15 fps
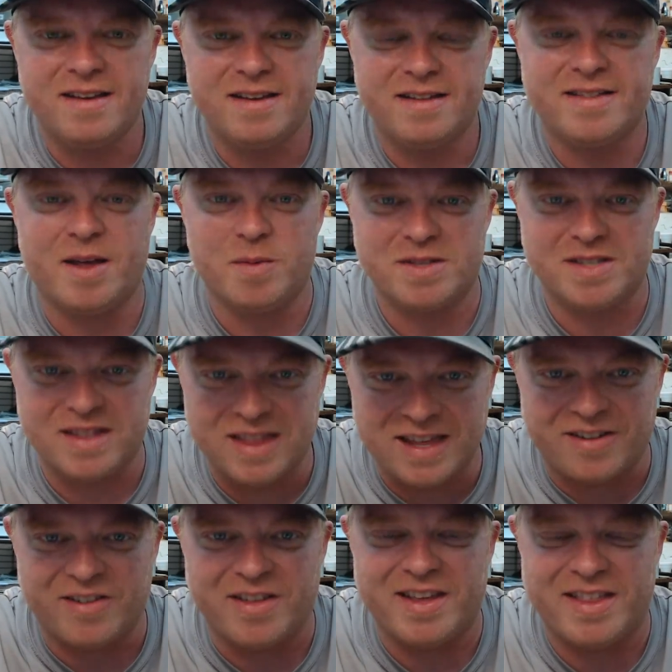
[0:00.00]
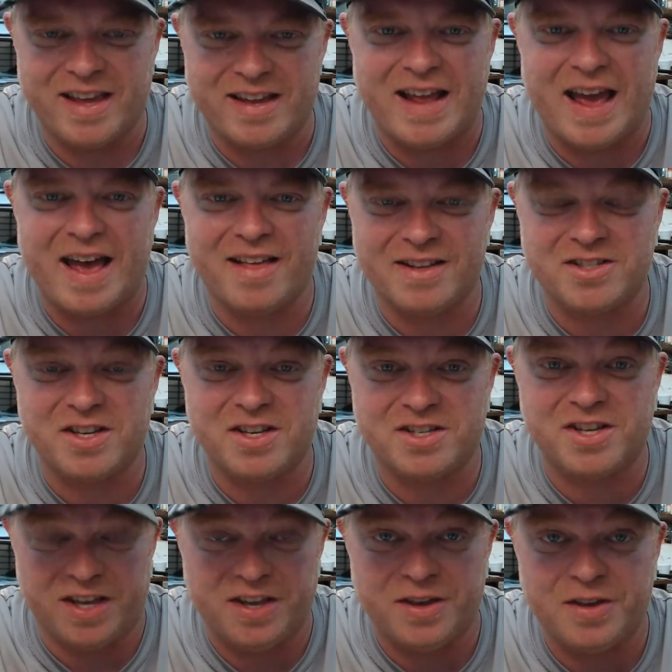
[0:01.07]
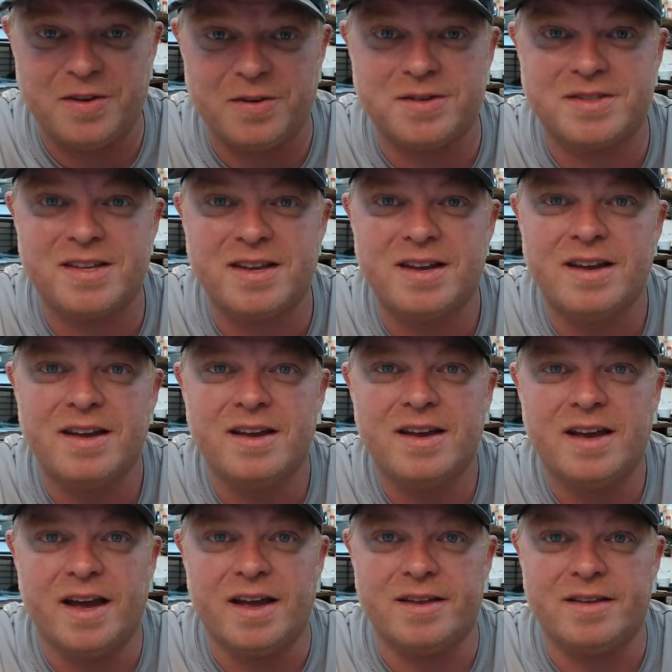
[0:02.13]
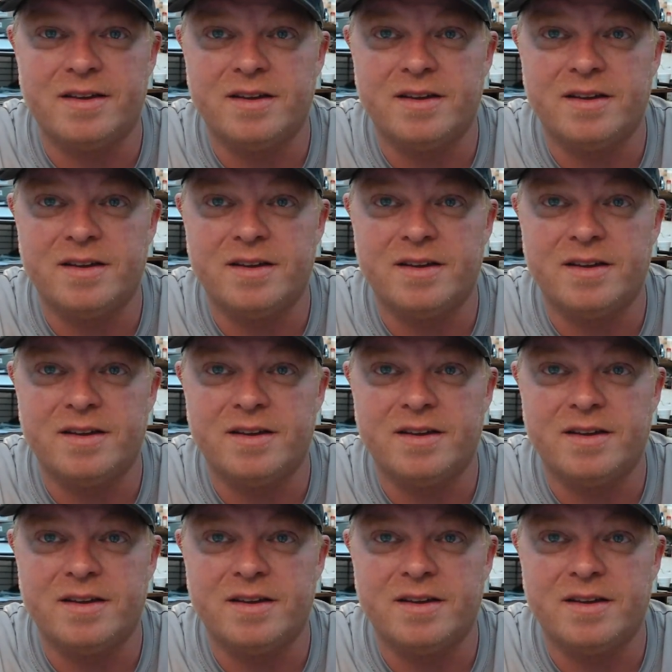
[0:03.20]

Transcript: That was literally the analogy she used and